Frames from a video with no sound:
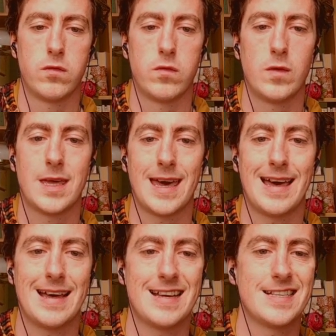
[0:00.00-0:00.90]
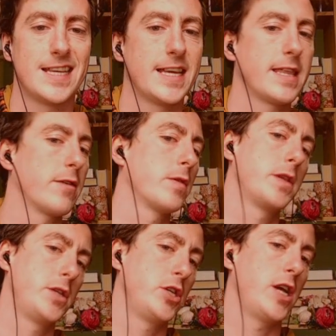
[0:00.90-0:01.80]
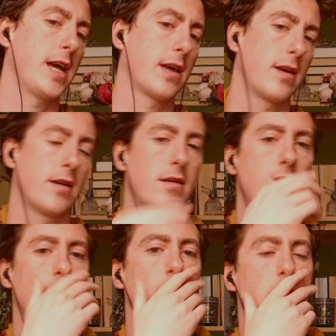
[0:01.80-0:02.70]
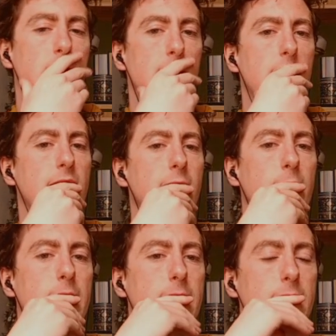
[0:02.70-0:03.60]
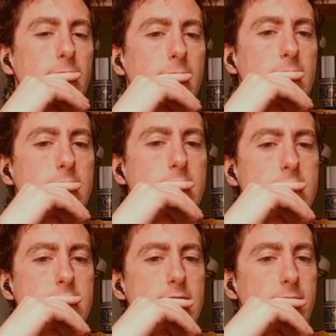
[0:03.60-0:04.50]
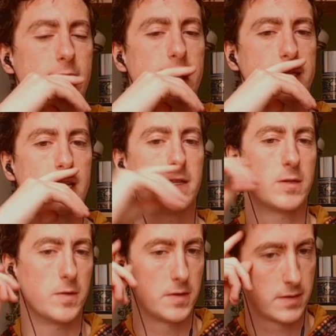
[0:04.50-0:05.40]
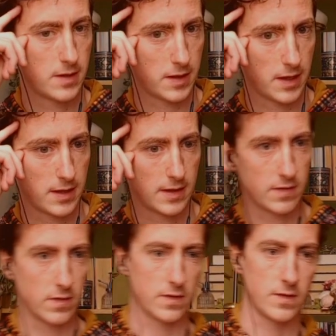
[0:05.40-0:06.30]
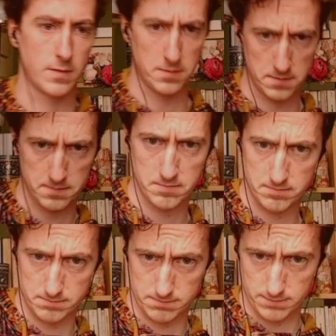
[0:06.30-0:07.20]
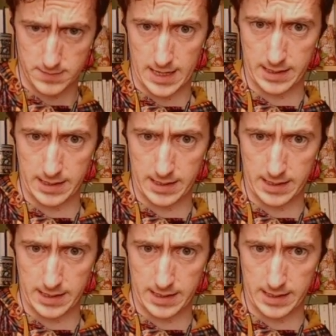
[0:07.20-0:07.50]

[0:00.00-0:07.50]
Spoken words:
we can take there with check. Yeah, we can, can't we? Yeah, no, that is good. I think this was a